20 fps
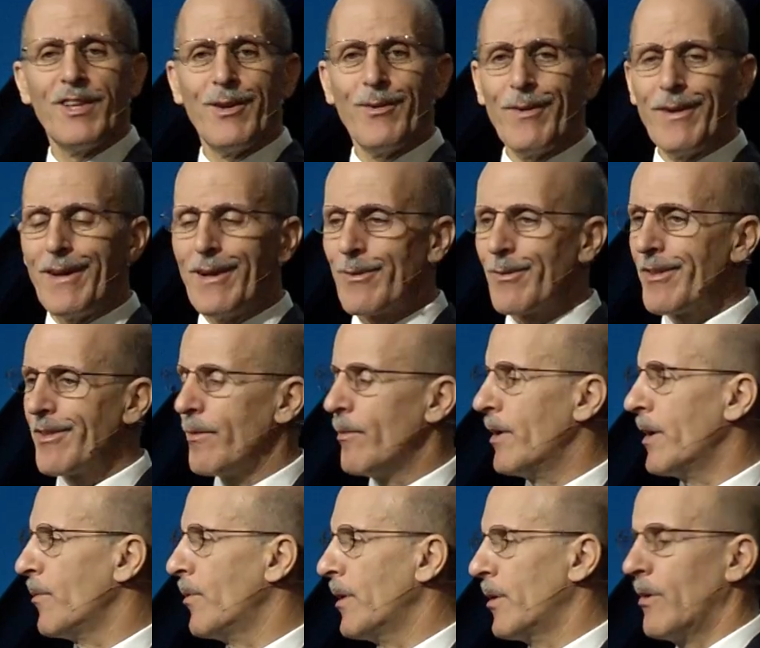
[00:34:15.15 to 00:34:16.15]
around. We'd say, what
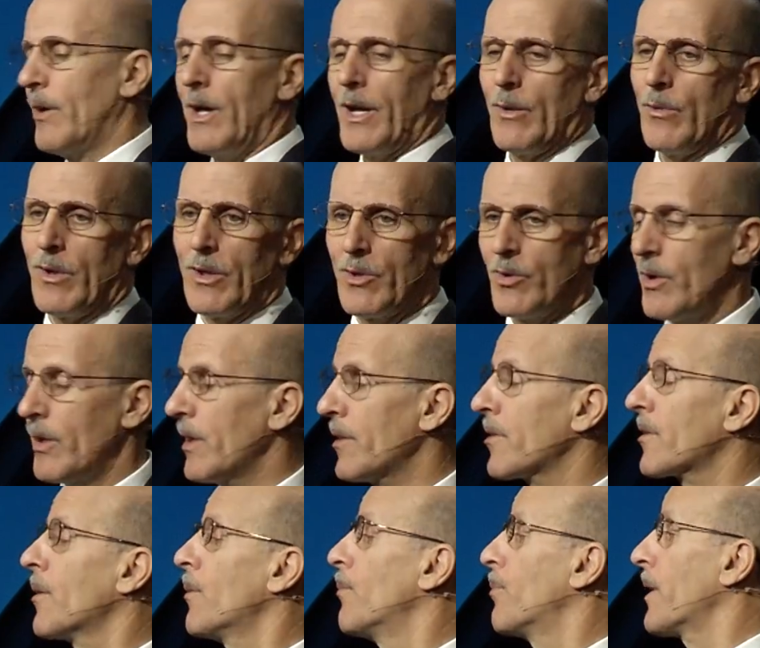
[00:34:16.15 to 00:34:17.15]
do you want to do? I don't want to do it.
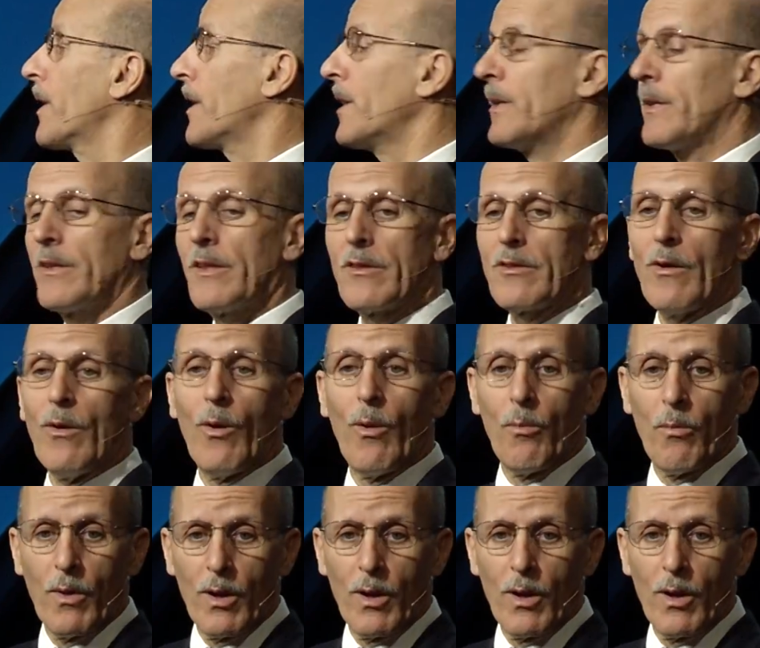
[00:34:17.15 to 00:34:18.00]
Let's go break into this home.